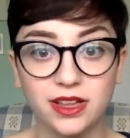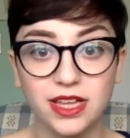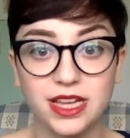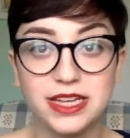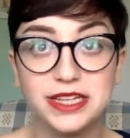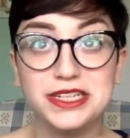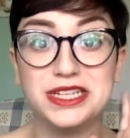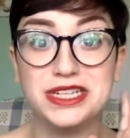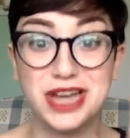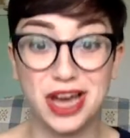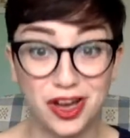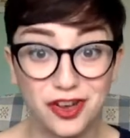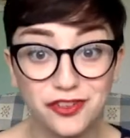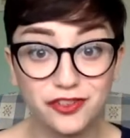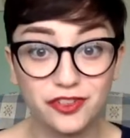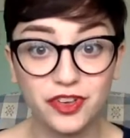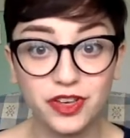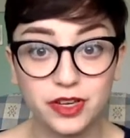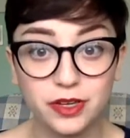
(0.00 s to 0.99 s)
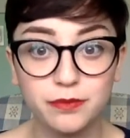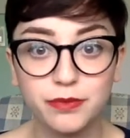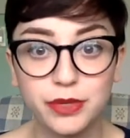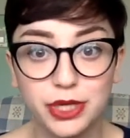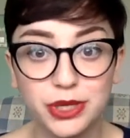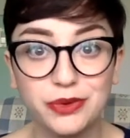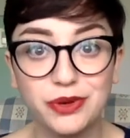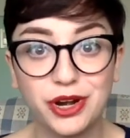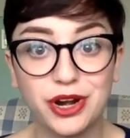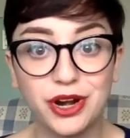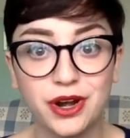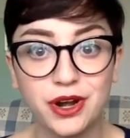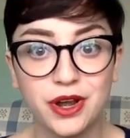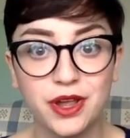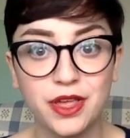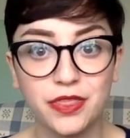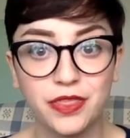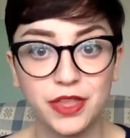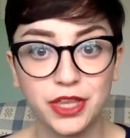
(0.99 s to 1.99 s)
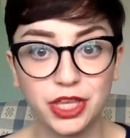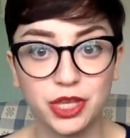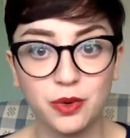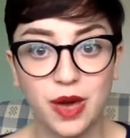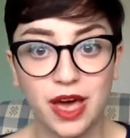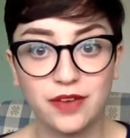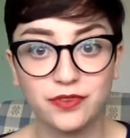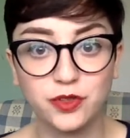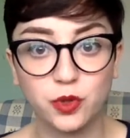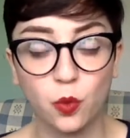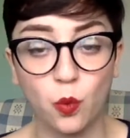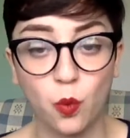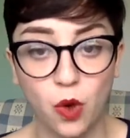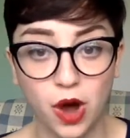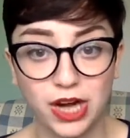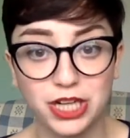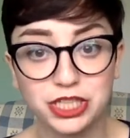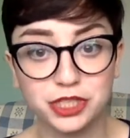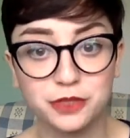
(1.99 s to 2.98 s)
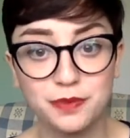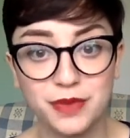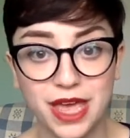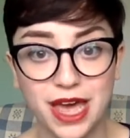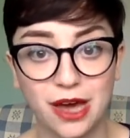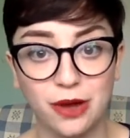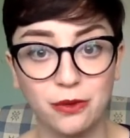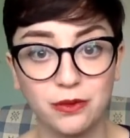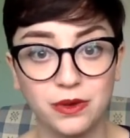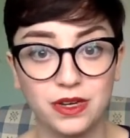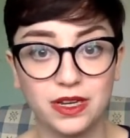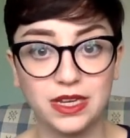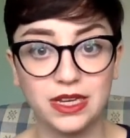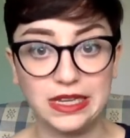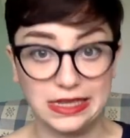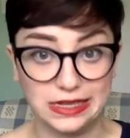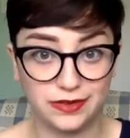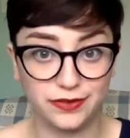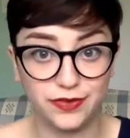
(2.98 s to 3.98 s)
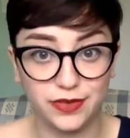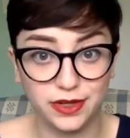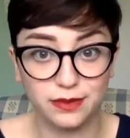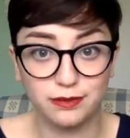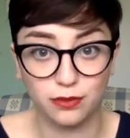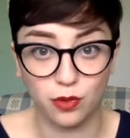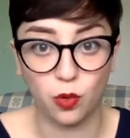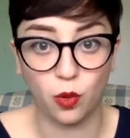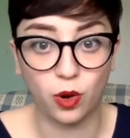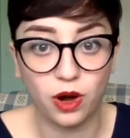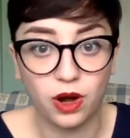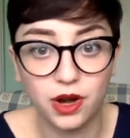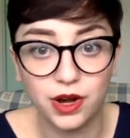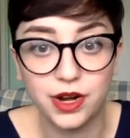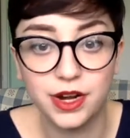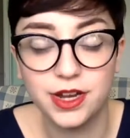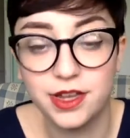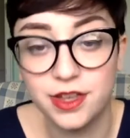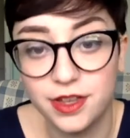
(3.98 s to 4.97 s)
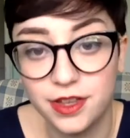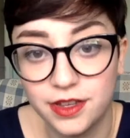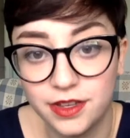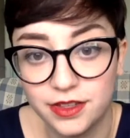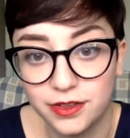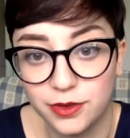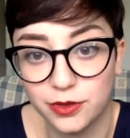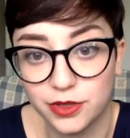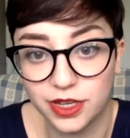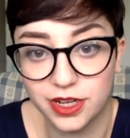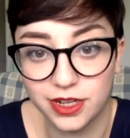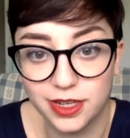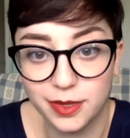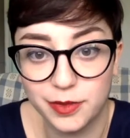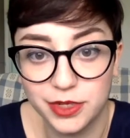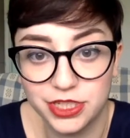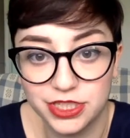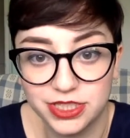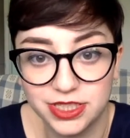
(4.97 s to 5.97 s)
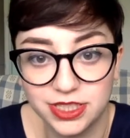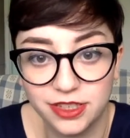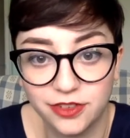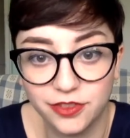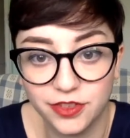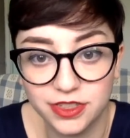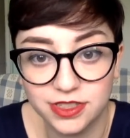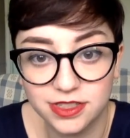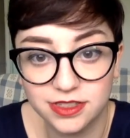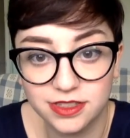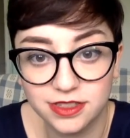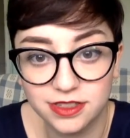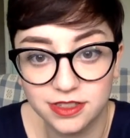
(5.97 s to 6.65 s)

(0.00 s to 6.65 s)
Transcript: enough, computer, that you have to wash me out even more? Hold on, let me just see if this...